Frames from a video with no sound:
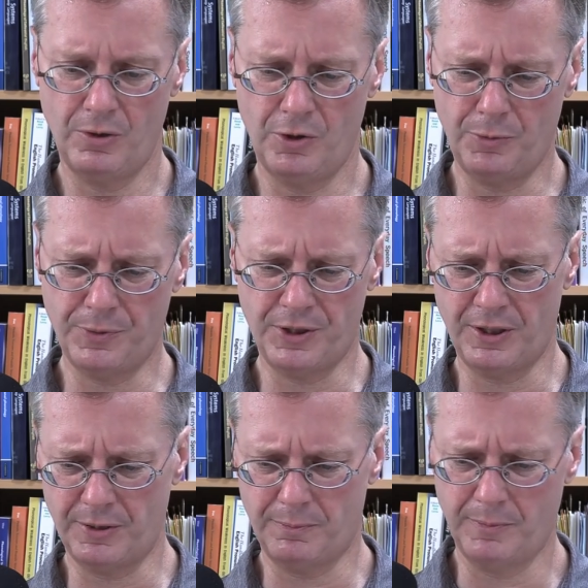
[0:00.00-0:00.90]
do
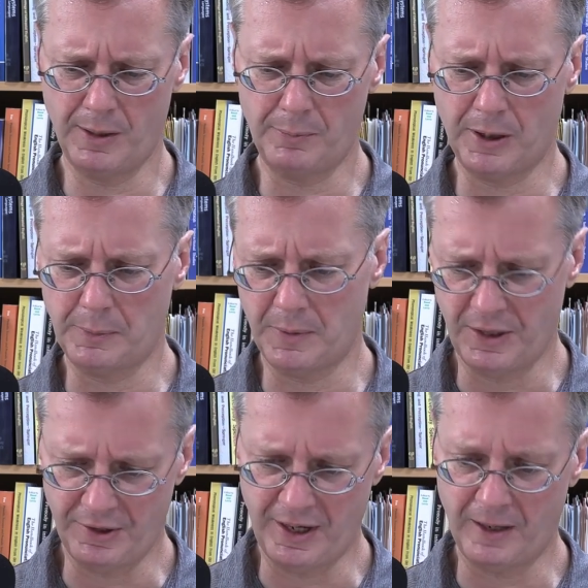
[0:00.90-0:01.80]
present a problem
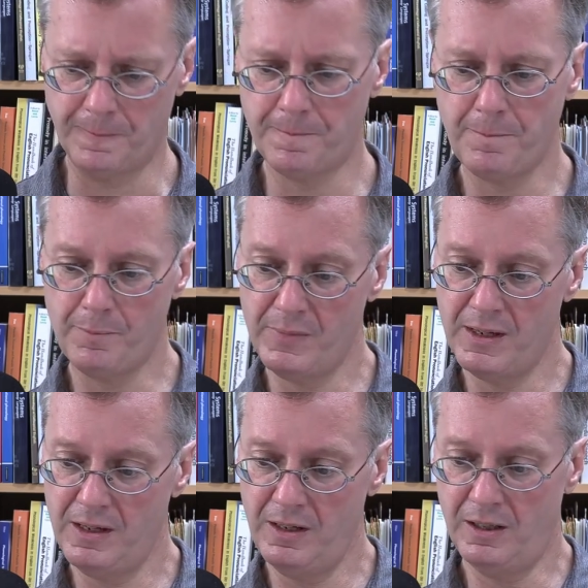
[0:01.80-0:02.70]
here now.
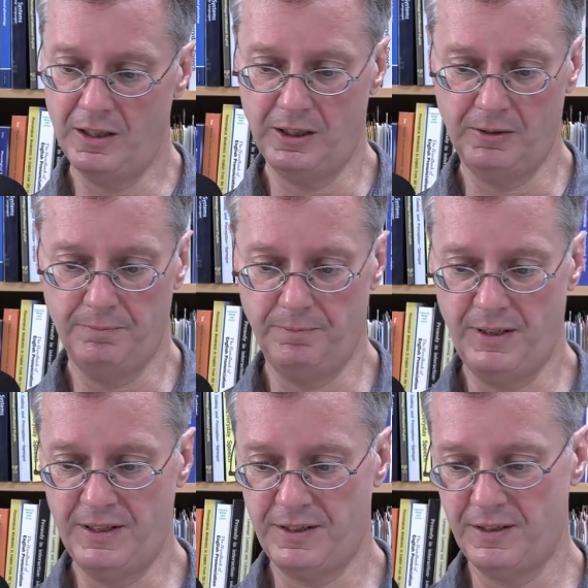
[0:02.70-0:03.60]
He
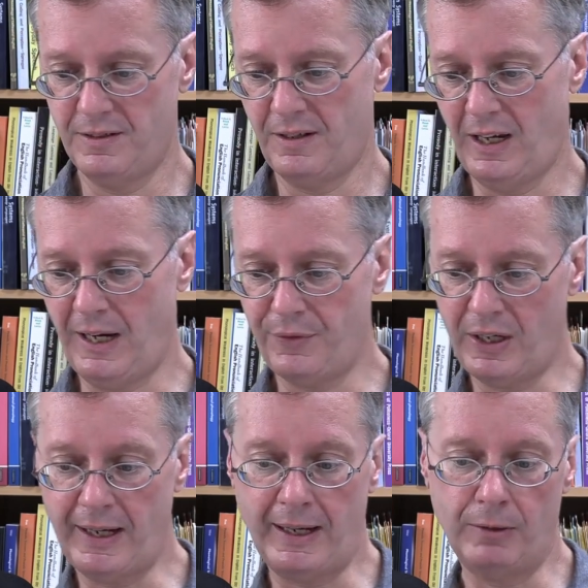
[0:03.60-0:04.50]
doesn't
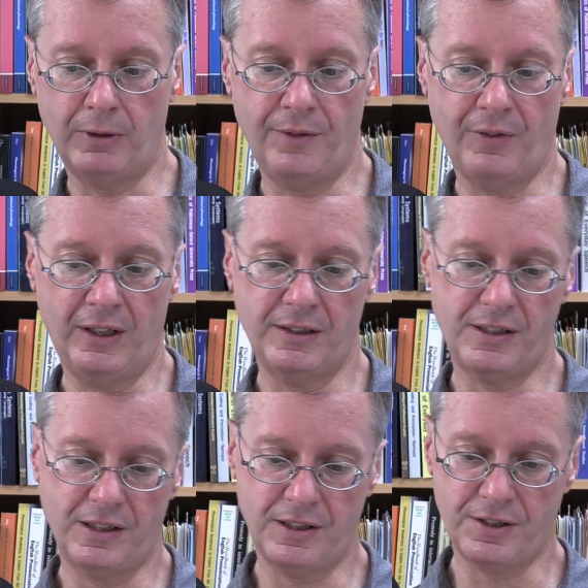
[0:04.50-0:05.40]
advocate outright violence
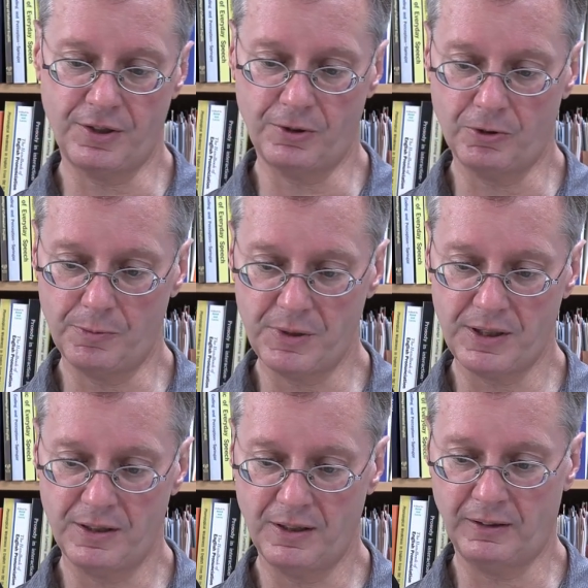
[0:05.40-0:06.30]
against other
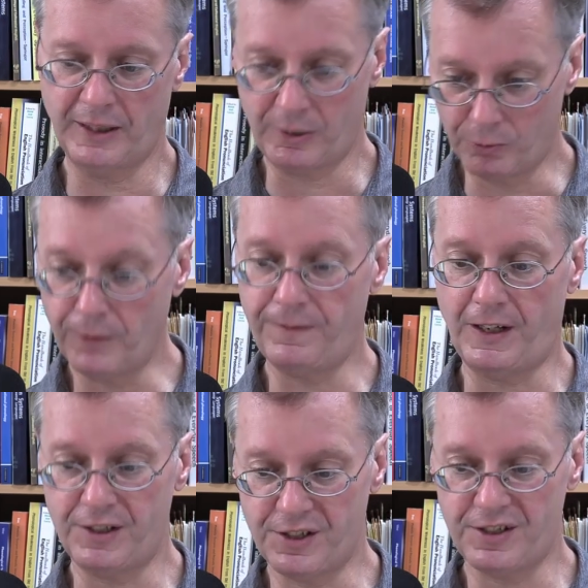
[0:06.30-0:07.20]
groups like real
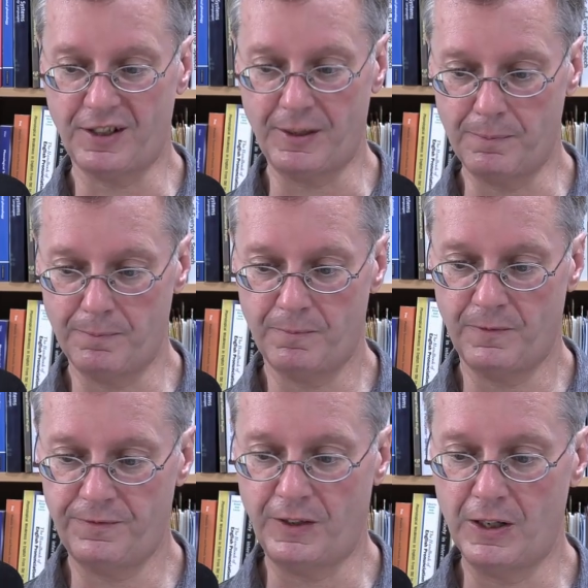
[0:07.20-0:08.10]
fascists like
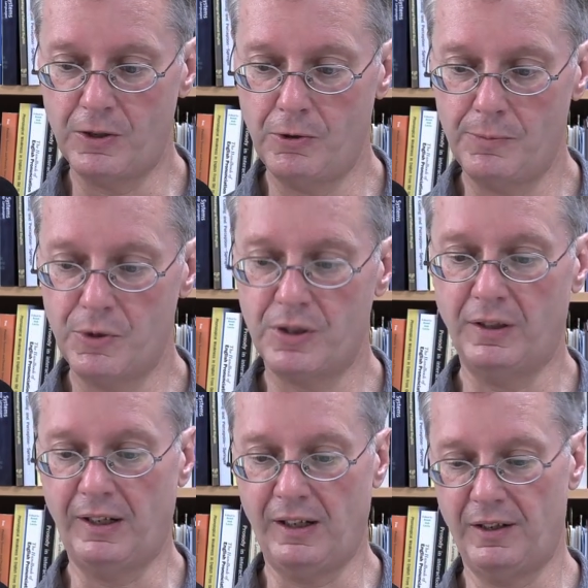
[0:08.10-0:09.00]
Franco and
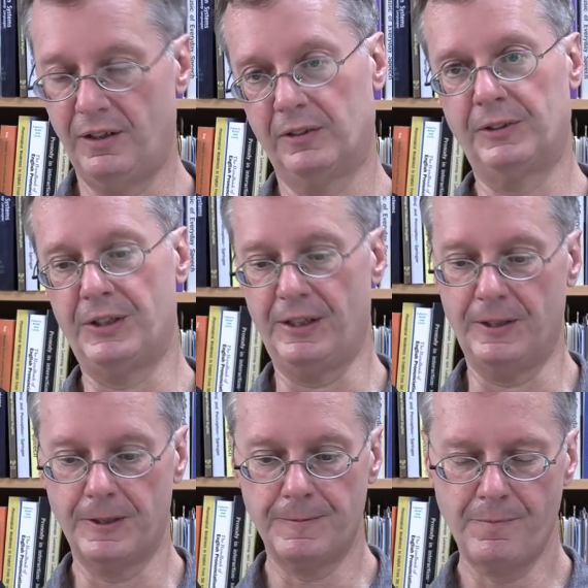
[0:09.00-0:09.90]
Mussolini and Hitler
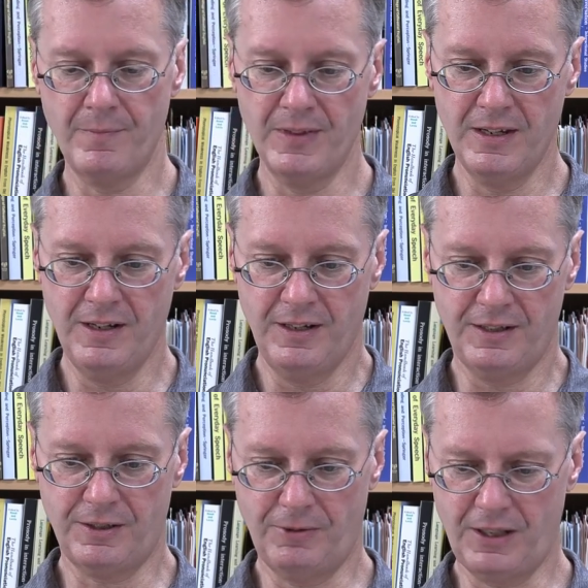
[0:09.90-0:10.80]
did.
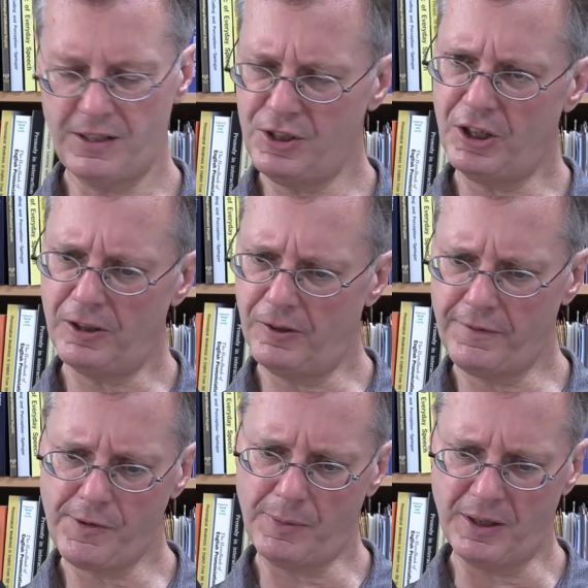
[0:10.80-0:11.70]
So he doesn't check all
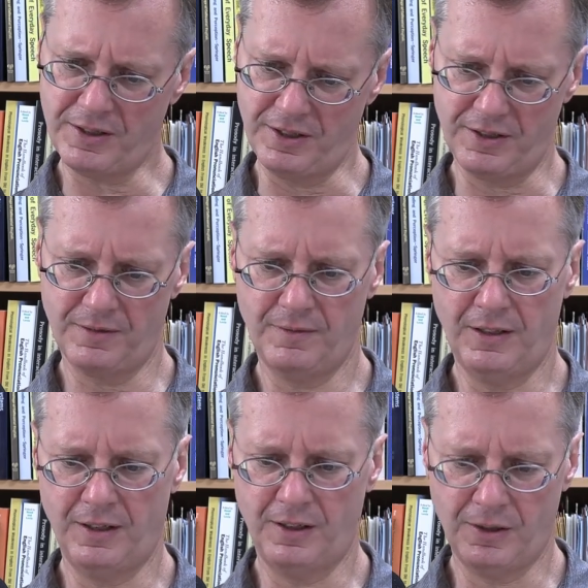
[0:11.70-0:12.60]
of the boxes.
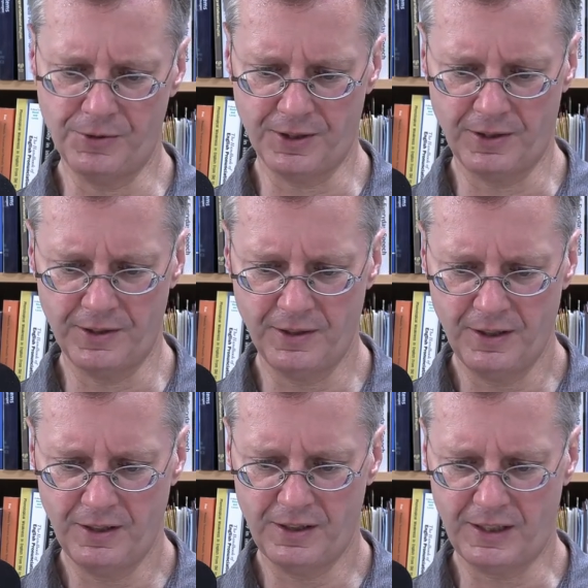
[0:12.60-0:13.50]
And it goes on
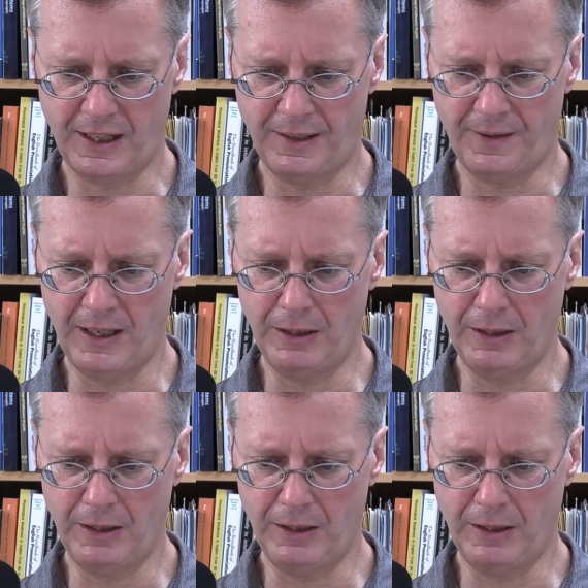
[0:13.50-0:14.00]
to say